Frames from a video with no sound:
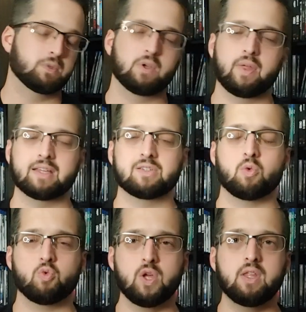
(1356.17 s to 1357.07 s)
So that's a
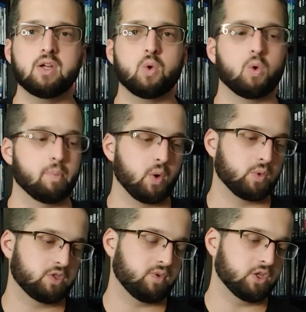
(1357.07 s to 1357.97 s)
really cool
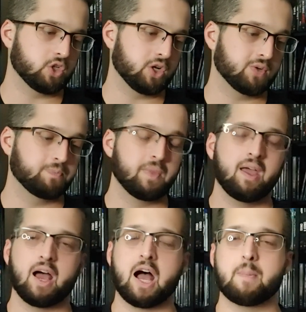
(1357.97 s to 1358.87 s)
bonus feature.
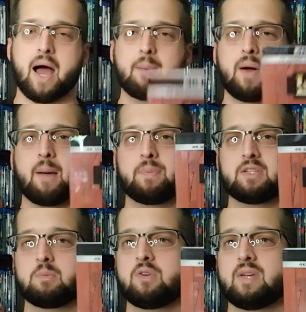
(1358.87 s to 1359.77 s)
I popped
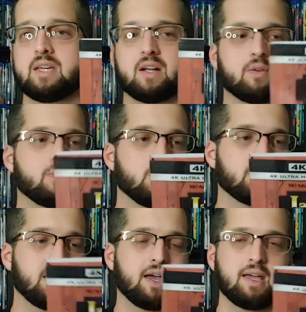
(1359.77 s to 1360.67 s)
this movie in on
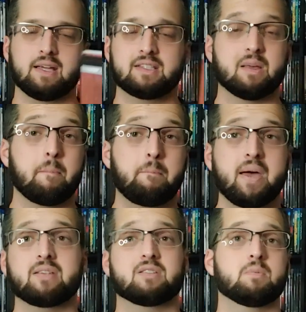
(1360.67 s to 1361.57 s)
4K. It's the
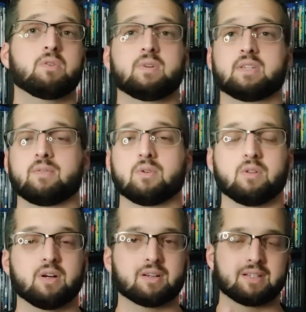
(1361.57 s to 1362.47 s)
best the movie's ever
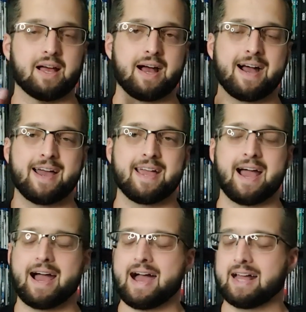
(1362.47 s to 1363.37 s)
looked.
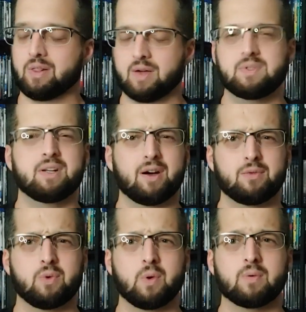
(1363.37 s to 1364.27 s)
I loved it on
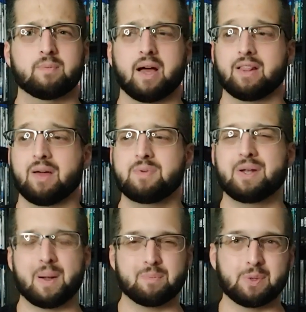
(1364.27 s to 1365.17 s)

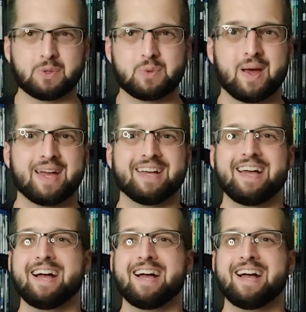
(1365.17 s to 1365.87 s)
Blu-ray.